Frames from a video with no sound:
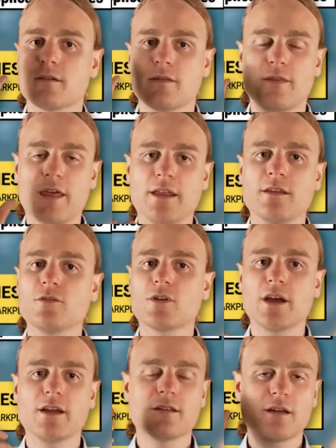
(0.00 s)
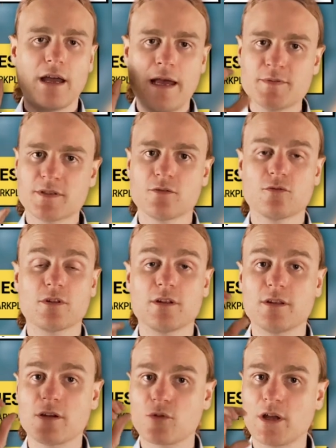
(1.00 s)
then you can absolutely
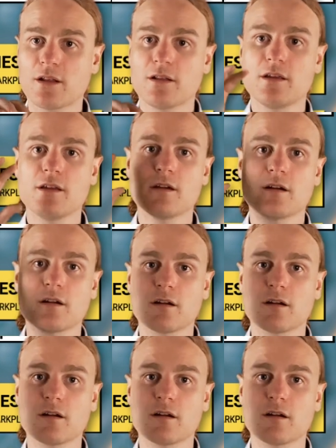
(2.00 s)
directly